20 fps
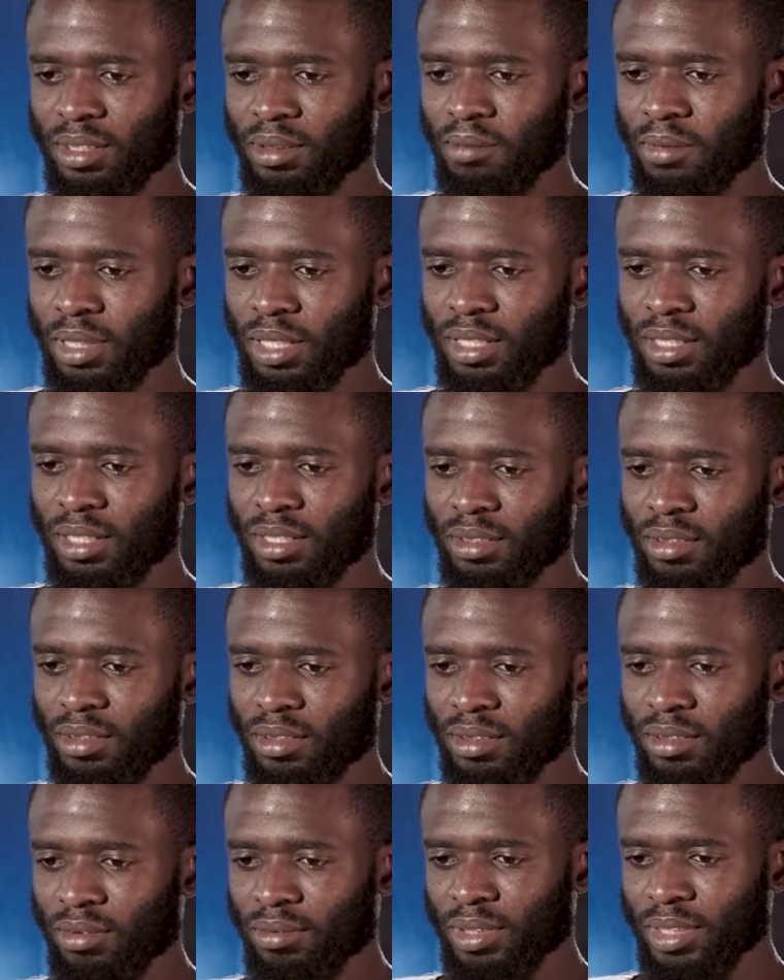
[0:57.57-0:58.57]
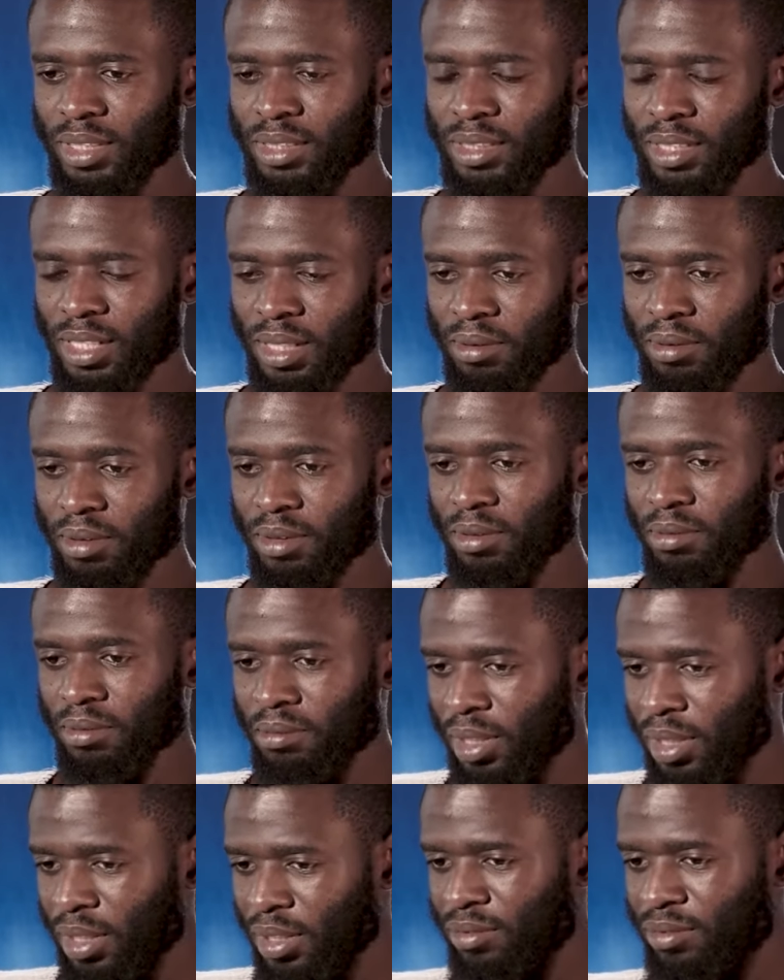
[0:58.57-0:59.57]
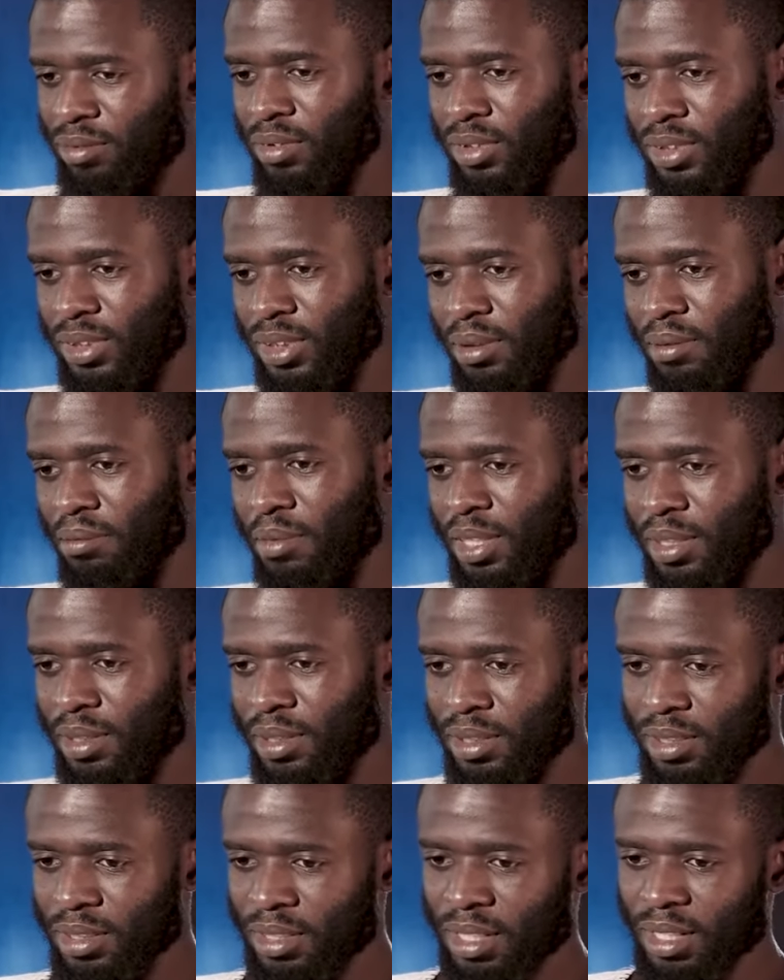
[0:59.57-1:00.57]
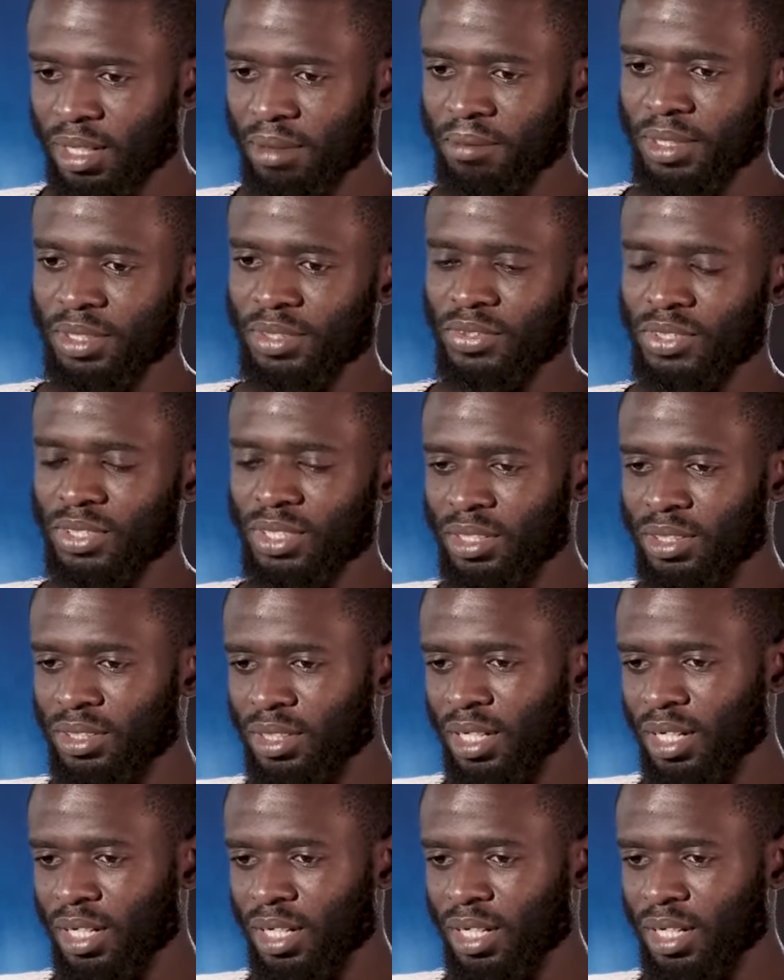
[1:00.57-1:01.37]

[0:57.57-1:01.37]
But then over the time, you know, my influence have been changing